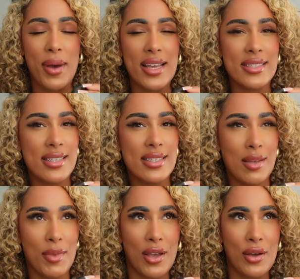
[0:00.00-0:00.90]
But I see
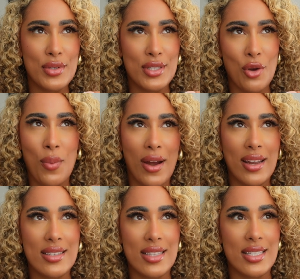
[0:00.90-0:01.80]
some of the girls still wearing
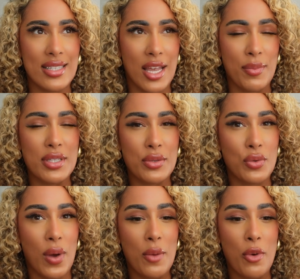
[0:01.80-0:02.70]
it to this day because it was
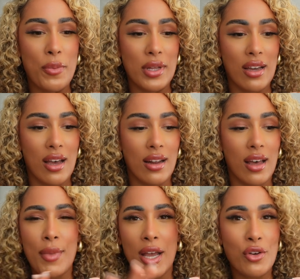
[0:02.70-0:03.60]
quite a popular color.
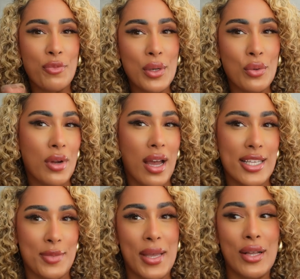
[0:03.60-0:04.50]
It might not have been called
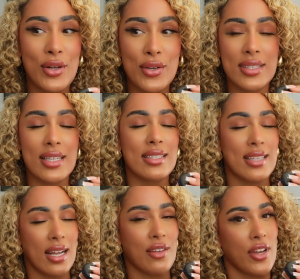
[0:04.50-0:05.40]
Ice, but it looked
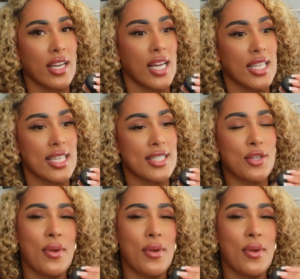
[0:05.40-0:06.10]
exactly fucking like this. So